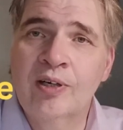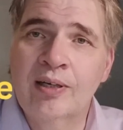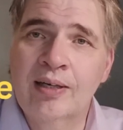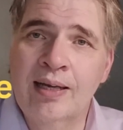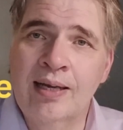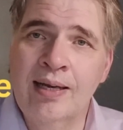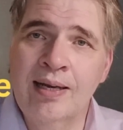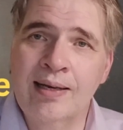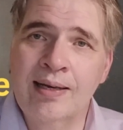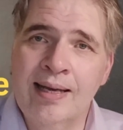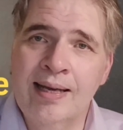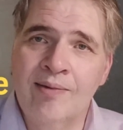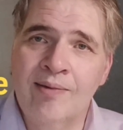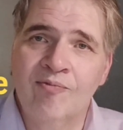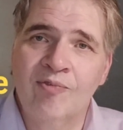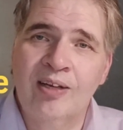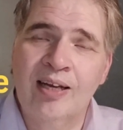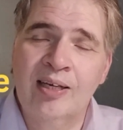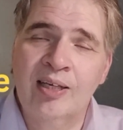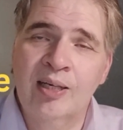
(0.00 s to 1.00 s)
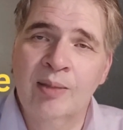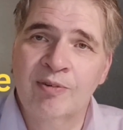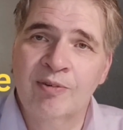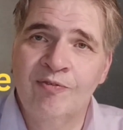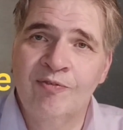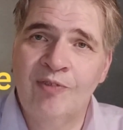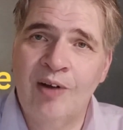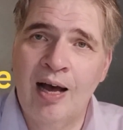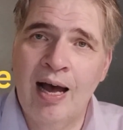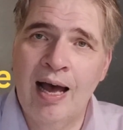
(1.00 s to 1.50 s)
like number
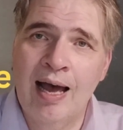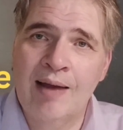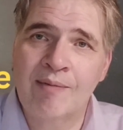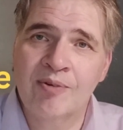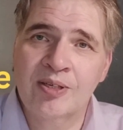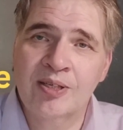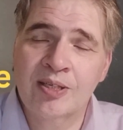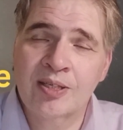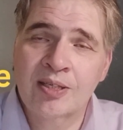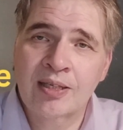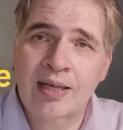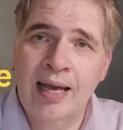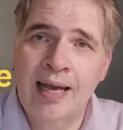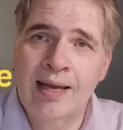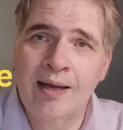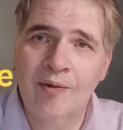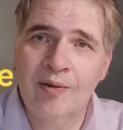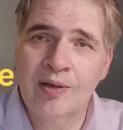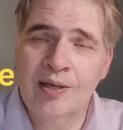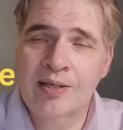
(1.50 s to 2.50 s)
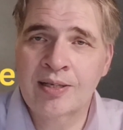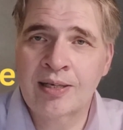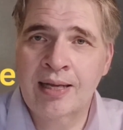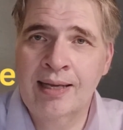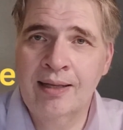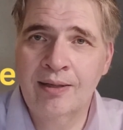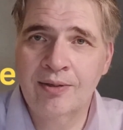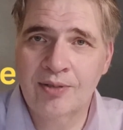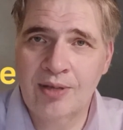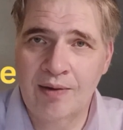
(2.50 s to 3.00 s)
5, which is scale, and
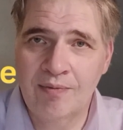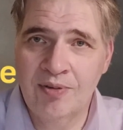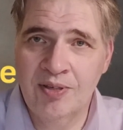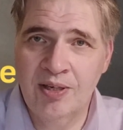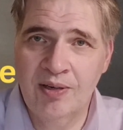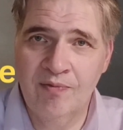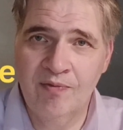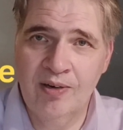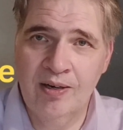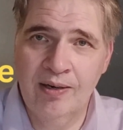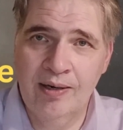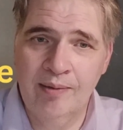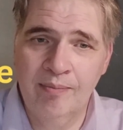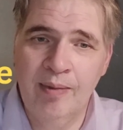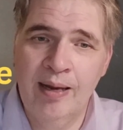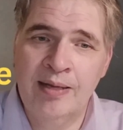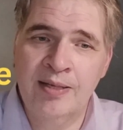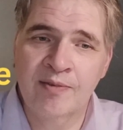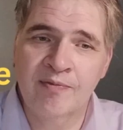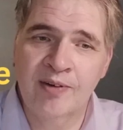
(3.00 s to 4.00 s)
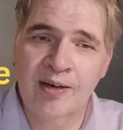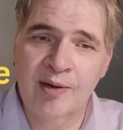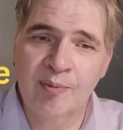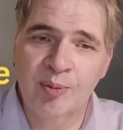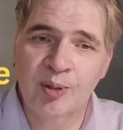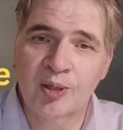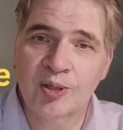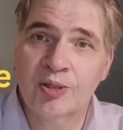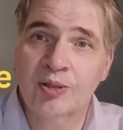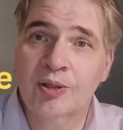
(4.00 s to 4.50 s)
scale is obviously it's a very
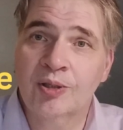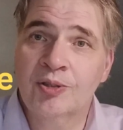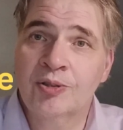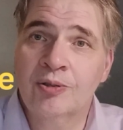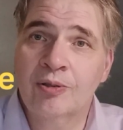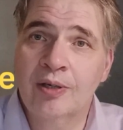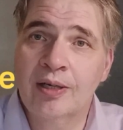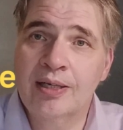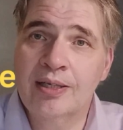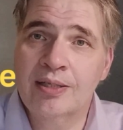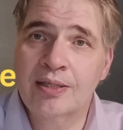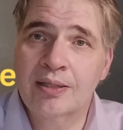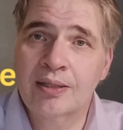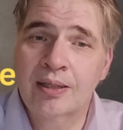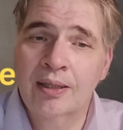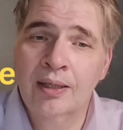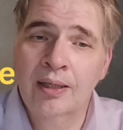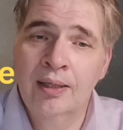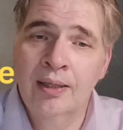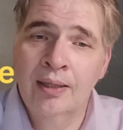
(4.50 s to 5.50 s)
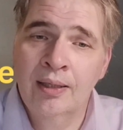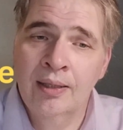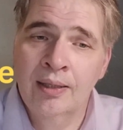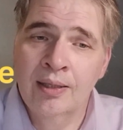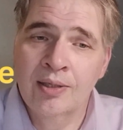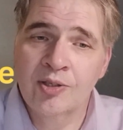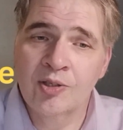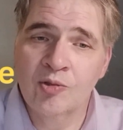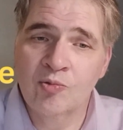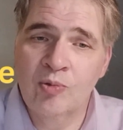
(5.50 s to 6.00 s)
personal choice.
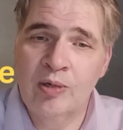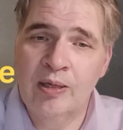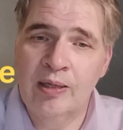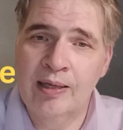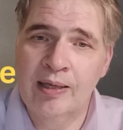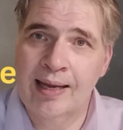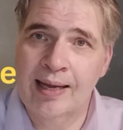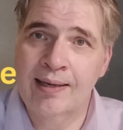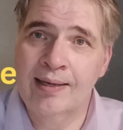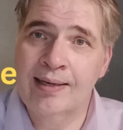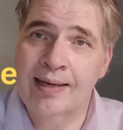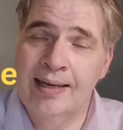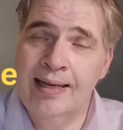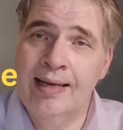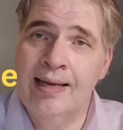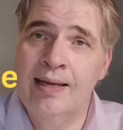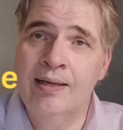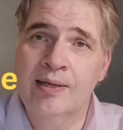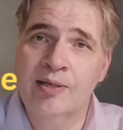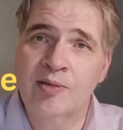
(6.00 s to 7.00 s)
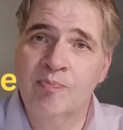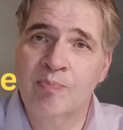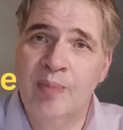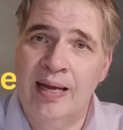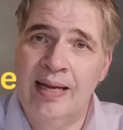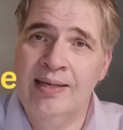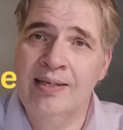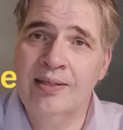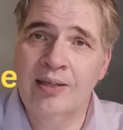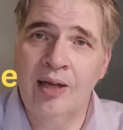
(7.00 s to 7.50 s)
So it's really, again, it's
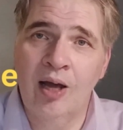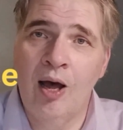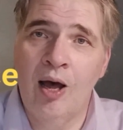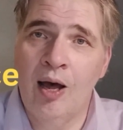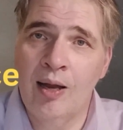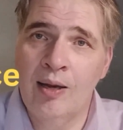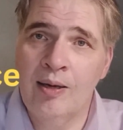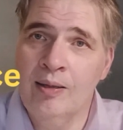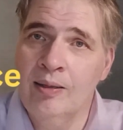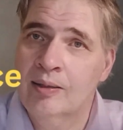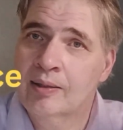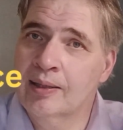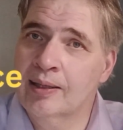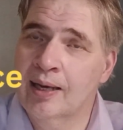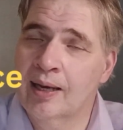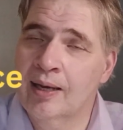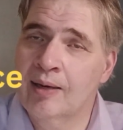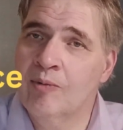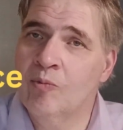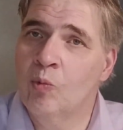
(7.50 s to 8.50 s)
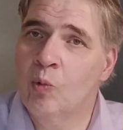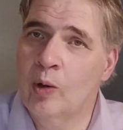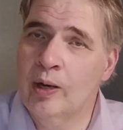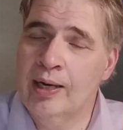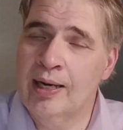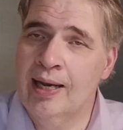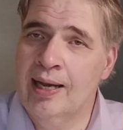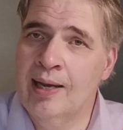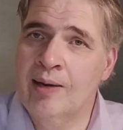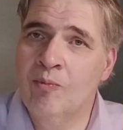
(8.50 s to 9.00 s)
based on,
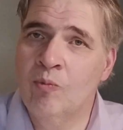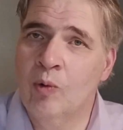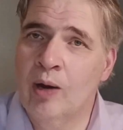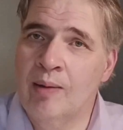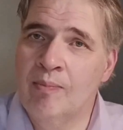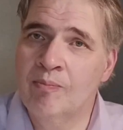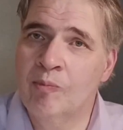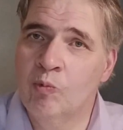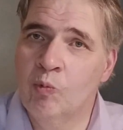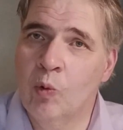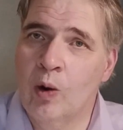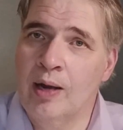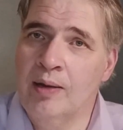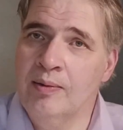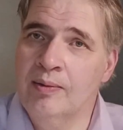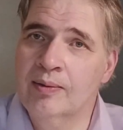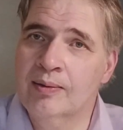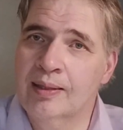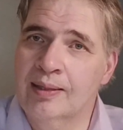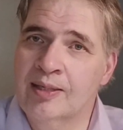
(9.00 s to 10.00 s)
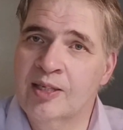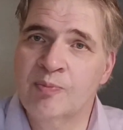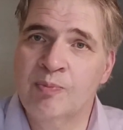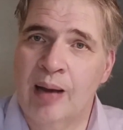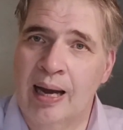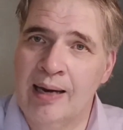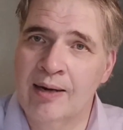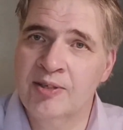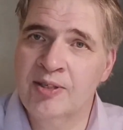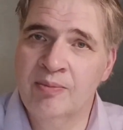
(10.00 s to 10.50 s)
what
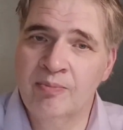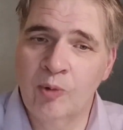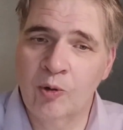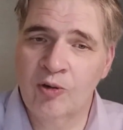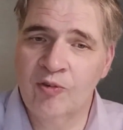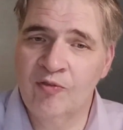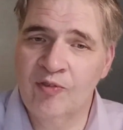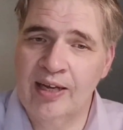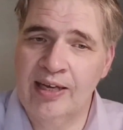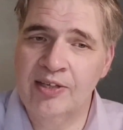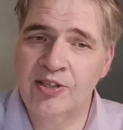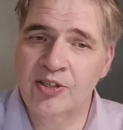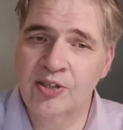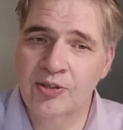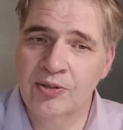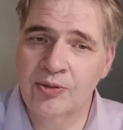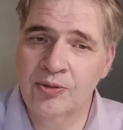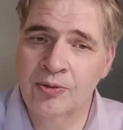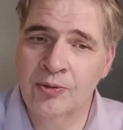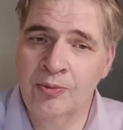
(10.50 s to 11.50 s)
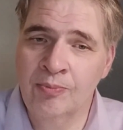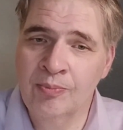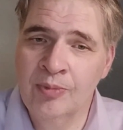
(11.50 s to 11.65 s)
inspires and motivates you,